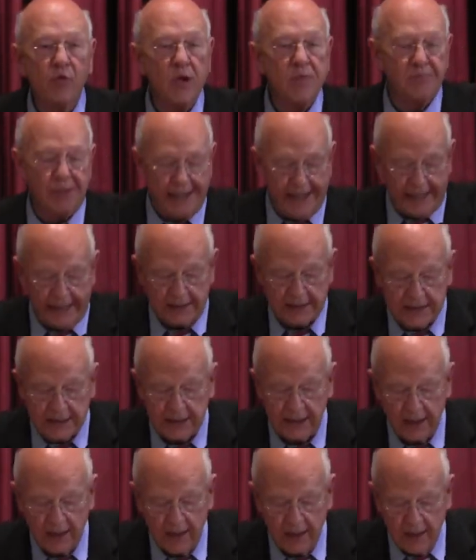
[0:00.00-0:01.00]
and
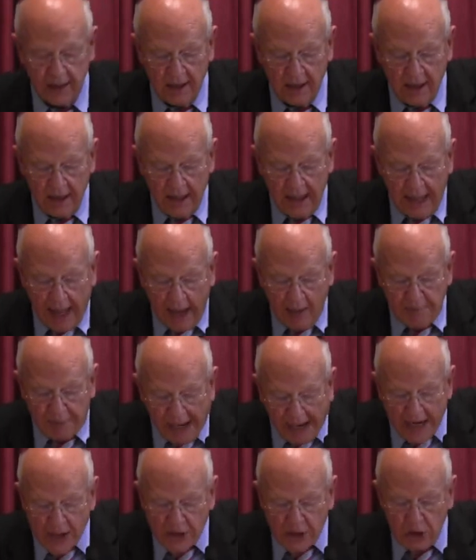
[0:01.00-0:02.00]
repent. A
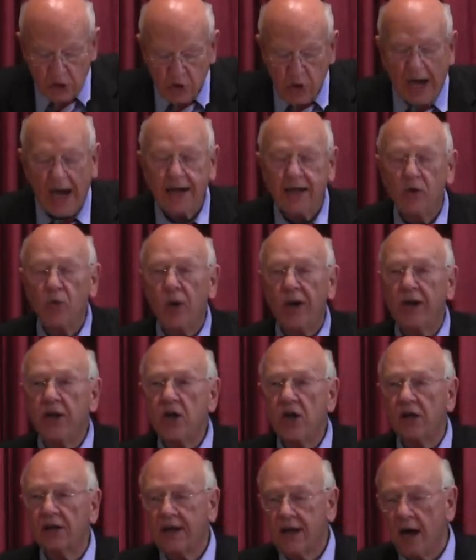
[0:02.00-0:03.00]
pastor tried to win
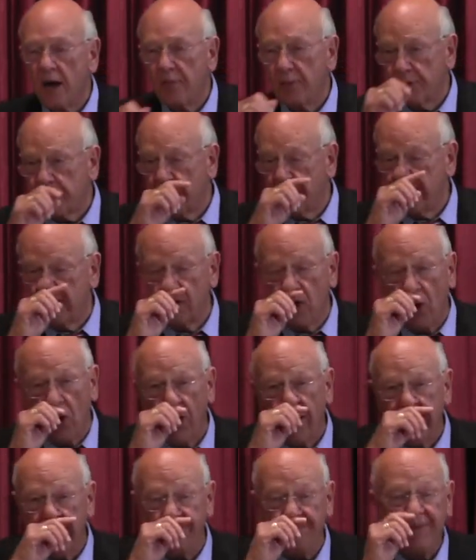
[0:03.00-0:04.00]
a young couple to the
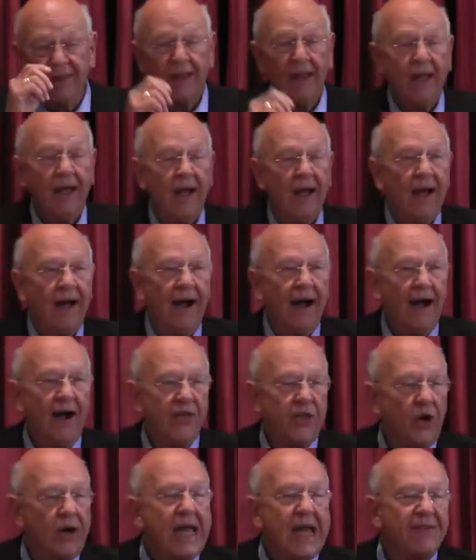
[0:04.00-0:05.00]
Lord, and
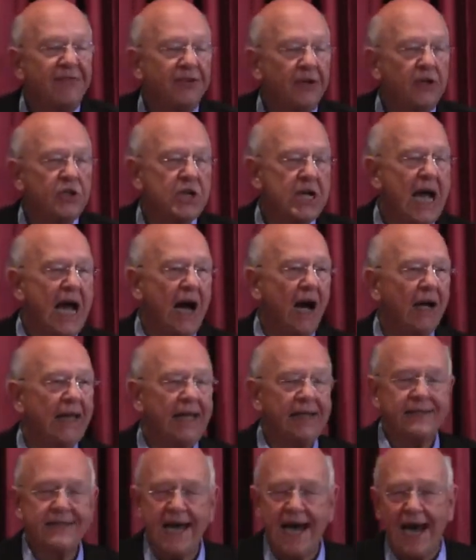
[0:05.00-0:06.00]
uh, their infant
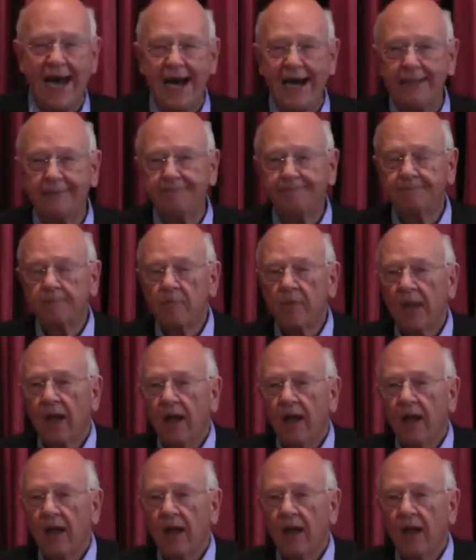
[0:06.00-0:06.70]
child had died.